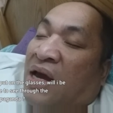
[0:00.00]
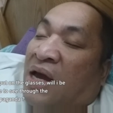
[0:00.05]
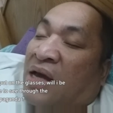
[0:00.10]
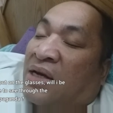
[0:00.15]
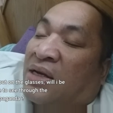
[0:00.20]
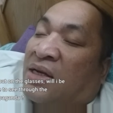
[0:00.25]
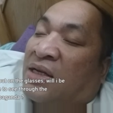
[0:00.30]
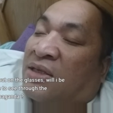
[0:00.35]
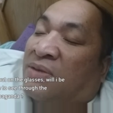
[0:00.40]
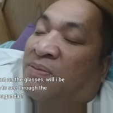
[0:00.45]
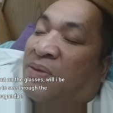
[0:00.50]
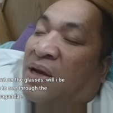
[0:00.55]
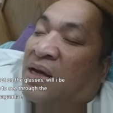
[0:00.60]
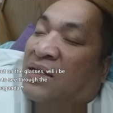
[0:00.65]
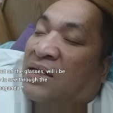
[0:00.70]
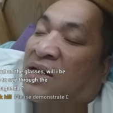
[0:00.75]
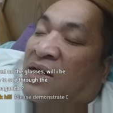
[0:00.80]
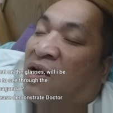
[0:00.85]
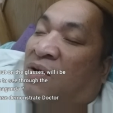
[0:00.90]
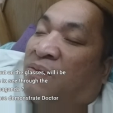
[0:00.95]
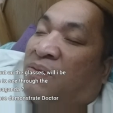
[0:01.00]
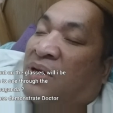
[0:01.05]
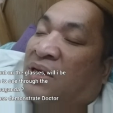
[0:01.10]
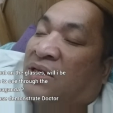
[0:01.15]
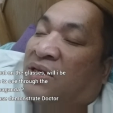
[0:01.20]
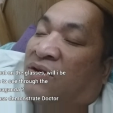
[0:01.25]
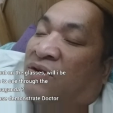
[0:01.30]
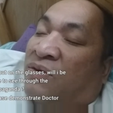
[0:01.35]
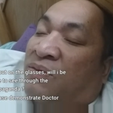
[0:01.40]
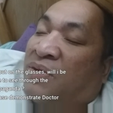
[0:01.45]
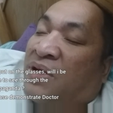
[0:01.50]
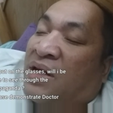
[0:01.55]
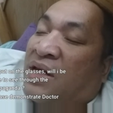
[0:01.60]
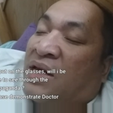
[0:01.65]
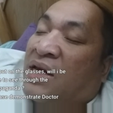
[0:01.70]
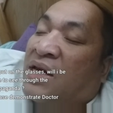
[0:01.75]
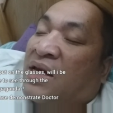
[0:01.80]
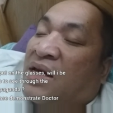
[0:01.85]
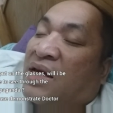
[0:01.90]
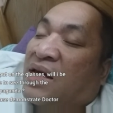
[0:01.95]
at this place called Bistro
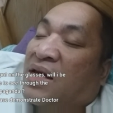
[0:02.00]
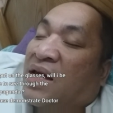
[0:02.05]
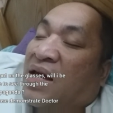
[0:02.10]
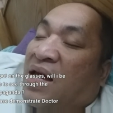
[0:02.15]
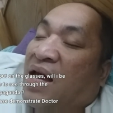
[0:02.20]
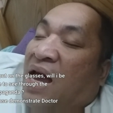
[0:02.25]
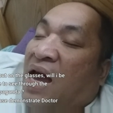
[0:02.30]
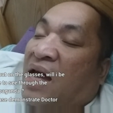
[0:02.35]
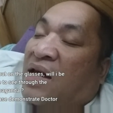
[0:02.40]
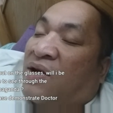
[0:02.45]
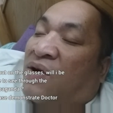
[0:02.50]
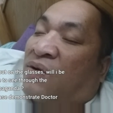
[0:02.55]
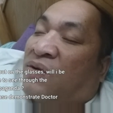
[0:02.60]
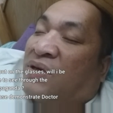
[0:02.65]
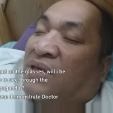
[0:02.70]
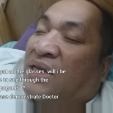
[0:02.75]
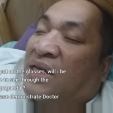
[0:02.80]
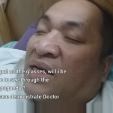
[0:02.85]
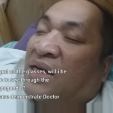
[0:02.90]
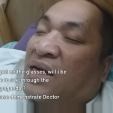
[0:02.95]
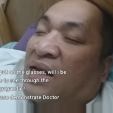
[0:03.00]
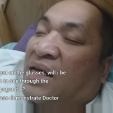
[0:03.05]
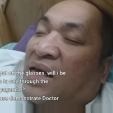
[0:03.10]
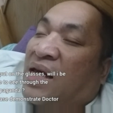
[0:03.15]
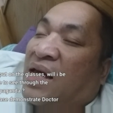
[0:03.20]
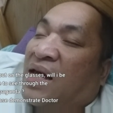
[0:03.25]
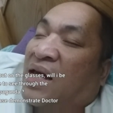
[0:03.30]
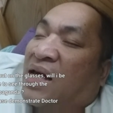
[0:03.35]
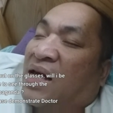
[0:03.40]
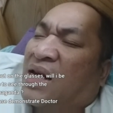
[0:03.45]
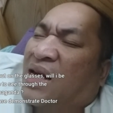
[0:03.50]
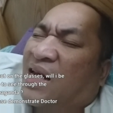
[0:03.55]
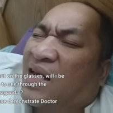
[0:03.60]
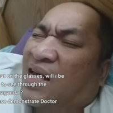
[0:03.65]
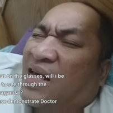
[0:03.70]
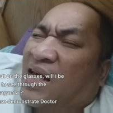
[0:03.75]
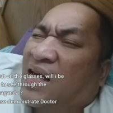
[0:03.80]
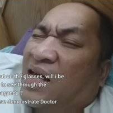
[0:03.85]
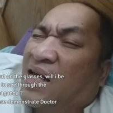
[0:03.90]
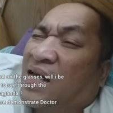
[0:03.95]
B at Odelia
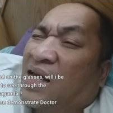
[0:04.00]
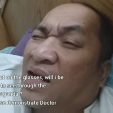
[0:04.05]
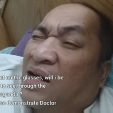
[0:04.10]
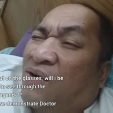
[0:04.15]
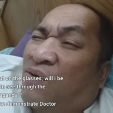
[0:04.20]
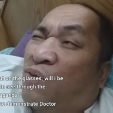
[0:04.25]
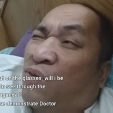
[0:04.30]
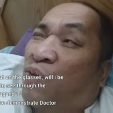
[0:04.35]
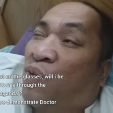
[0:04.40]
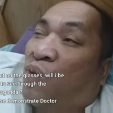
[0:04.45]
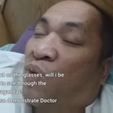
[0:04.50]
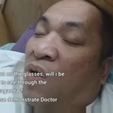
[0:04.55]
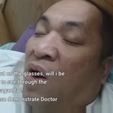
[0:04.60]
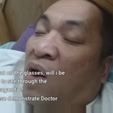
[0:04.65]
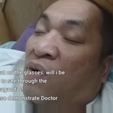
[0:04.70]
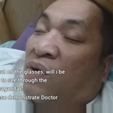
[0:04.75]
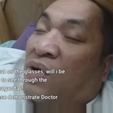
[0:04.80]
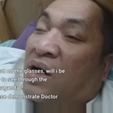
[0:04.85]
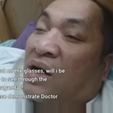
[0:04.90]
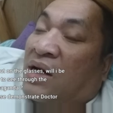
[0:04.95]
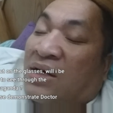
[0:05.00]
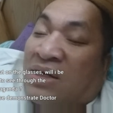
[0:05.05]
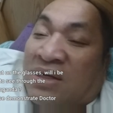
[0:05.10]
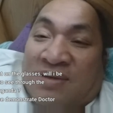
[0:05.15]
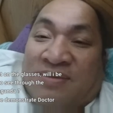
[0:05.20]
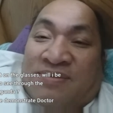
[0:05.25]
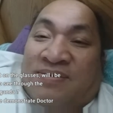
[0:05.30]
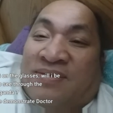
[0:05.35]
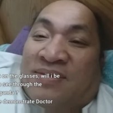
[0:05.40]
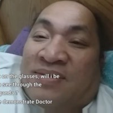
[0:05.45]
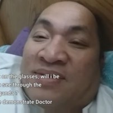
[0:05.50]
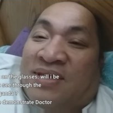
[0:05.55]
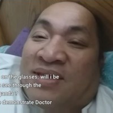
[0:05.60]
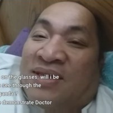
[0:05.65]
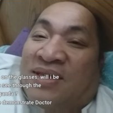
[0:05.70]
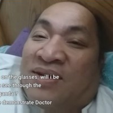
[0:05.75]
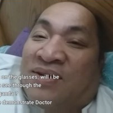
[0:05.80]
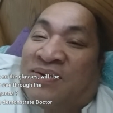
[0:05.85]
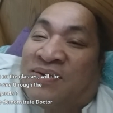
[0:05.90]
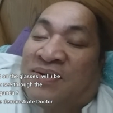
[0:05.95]
and Walnut.
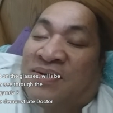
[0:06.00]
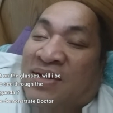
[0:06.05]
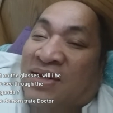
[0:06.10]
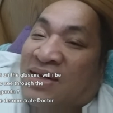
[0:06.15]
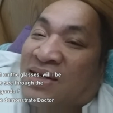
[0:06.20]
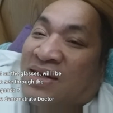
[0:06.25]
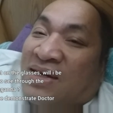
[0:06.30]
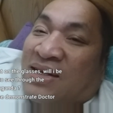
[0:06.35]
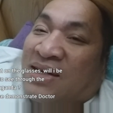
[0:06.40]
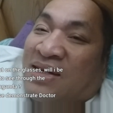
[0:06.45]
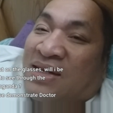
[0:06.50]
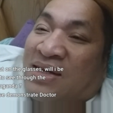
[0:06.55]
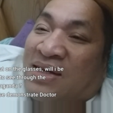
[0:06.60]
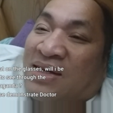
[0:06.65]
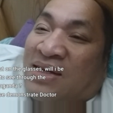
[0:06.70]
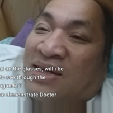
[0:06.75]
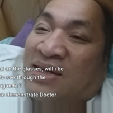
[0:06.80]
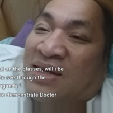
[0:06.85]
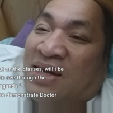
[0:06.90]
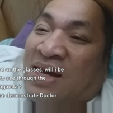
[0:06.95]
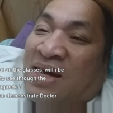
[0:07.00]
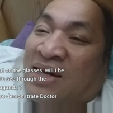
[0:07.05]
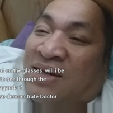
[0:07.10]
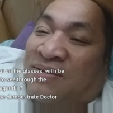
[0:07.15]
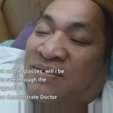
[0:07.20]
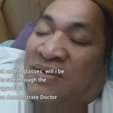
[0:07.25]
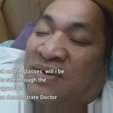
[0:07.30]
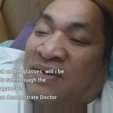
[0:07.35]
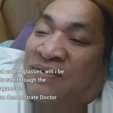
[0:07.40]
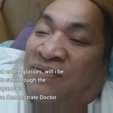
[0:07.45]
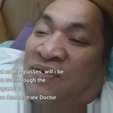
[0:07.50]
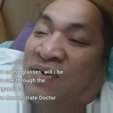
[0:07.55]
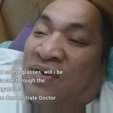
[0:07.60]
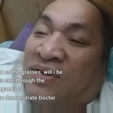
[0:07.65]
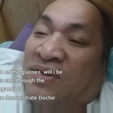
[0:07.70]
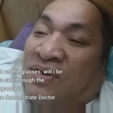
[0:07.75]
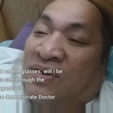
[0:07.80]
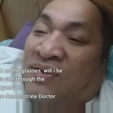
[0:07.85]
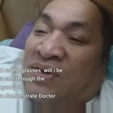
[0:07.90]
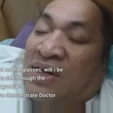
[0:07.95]
So, yeah,
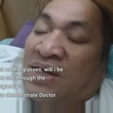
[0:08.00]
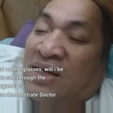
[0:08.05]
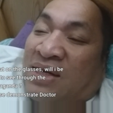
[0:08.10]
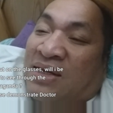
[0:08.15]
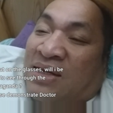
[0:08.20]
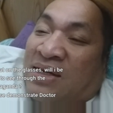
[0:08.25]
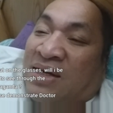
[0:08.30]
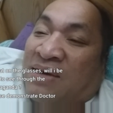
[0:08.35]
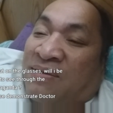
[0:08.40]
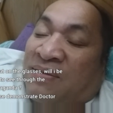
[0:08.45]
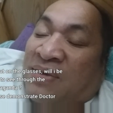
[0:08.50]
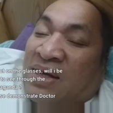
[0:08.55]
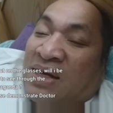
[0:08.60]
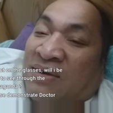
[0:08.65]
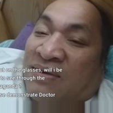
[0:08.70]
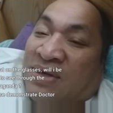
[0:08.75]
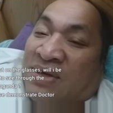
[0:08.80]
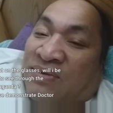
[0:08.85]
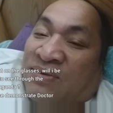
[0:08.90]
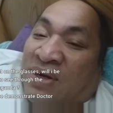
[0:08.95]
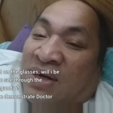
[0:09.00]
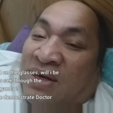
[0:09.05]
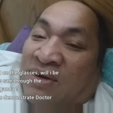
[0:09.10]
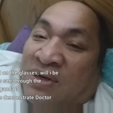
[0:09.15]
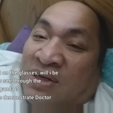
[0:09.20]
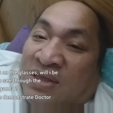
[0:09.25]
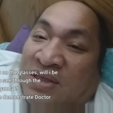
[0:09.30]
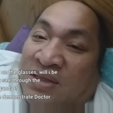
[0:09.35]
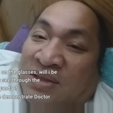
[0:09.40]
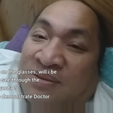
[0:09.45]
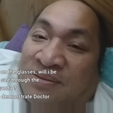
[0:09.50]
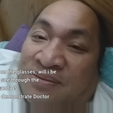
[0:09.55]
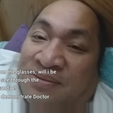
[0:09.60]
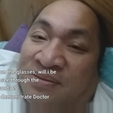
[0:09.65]
4:30. I believe that's what it is.